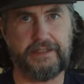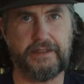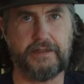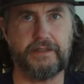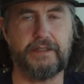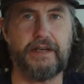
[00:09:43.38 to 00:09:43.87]
in the
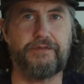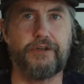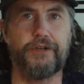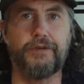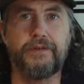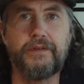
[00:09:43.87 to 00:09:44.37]

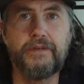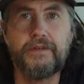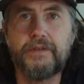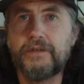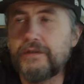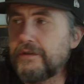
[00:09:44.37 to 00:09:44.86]
afternoon.
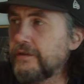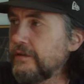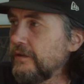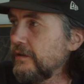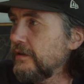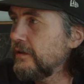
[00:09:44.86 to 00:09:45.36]

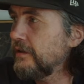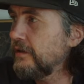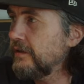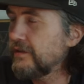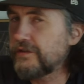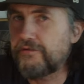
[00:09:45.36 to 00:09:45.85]

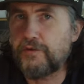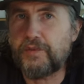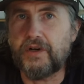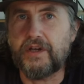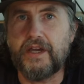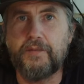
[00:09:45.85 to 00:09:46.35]
There's a
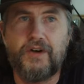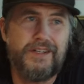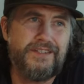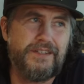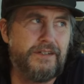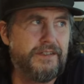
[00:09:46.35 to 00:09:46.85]
football game on,
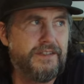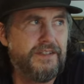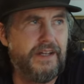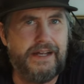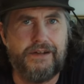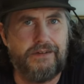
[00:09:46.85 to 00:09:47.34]
so it's
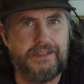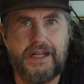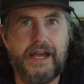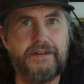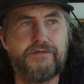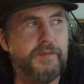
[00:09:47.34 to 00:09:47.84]
not out of
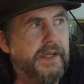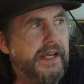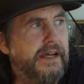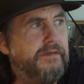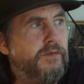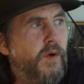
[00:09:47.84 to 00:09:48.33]
line for me to
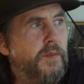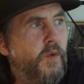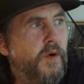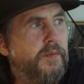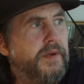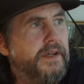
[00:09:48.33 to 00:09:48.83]
have one
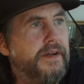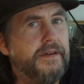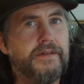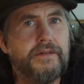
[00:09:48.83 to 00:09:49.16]
more beer.